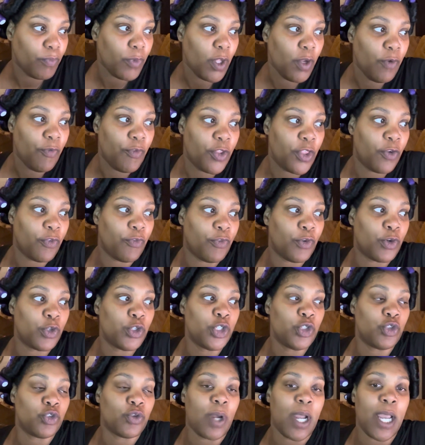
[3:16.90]
for the
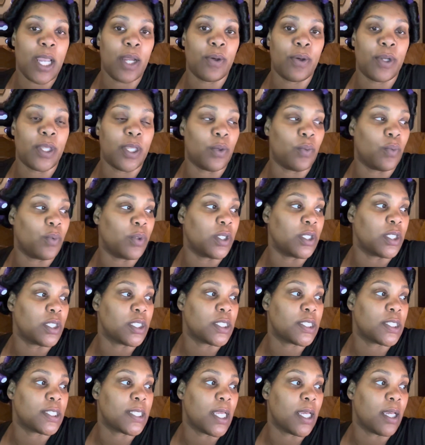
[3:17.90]
first trial, it
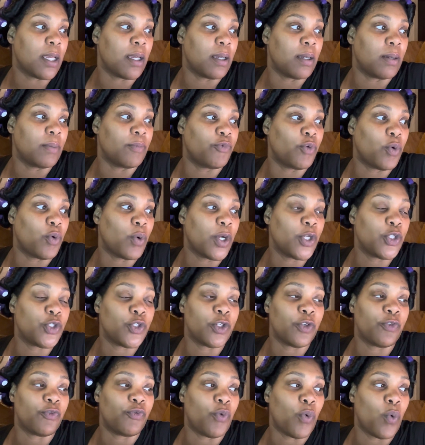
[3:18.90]
was
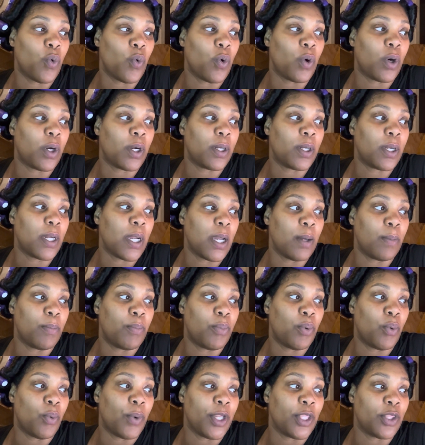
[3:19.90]

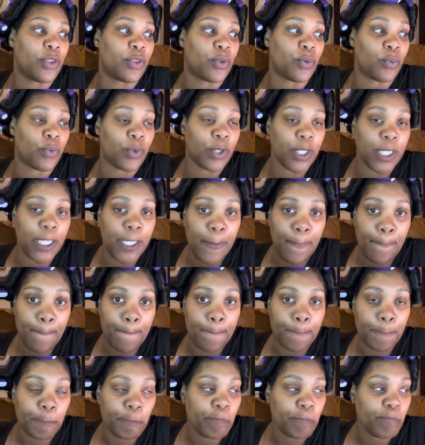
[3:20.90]
404.3.
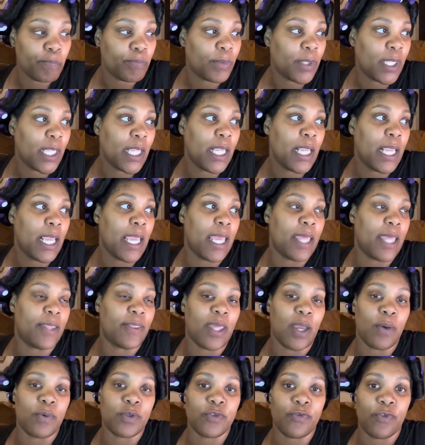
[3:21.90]
And
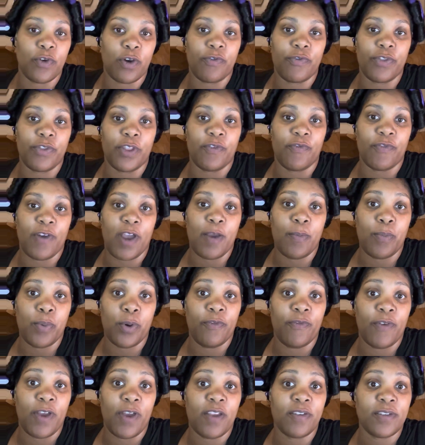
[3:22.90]
that was for the
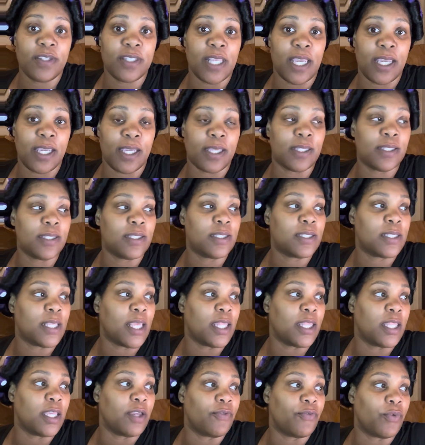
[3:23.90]
5.5 seconds.
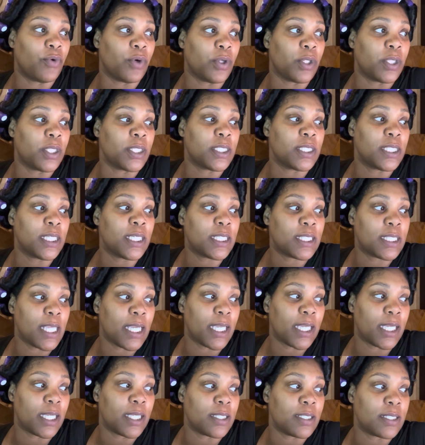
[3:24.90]
And then for the 6
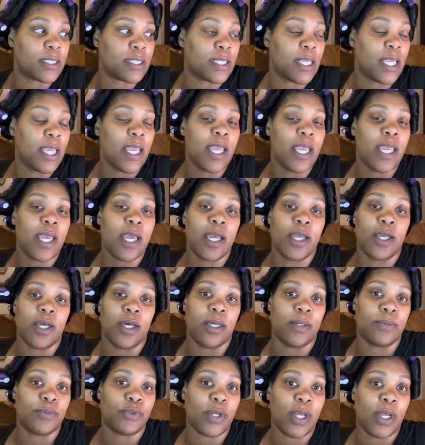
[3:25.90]
seconds,
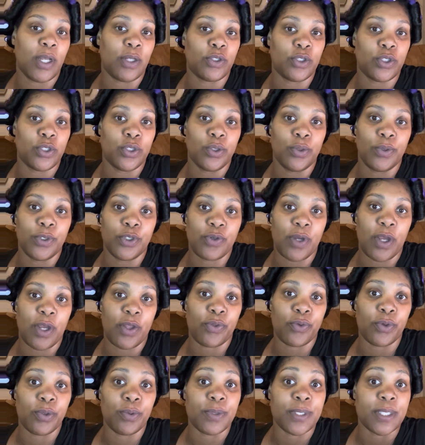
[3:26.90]
trial 2 and trial
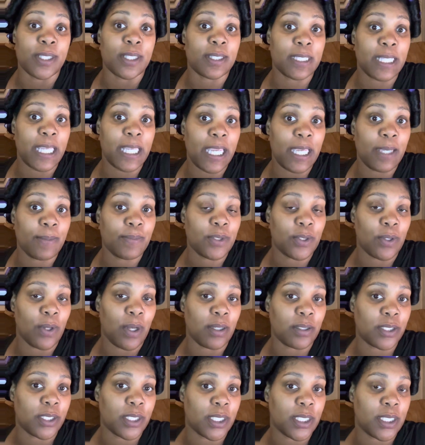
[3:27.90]
3 was the same. So
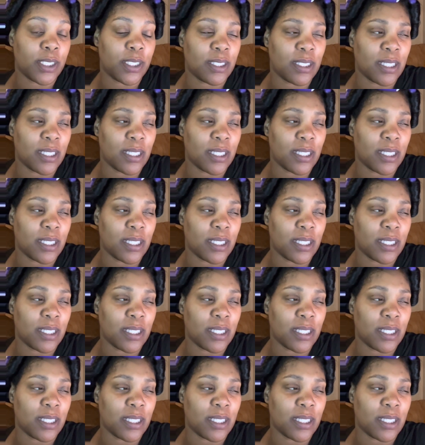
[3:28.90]
I'll just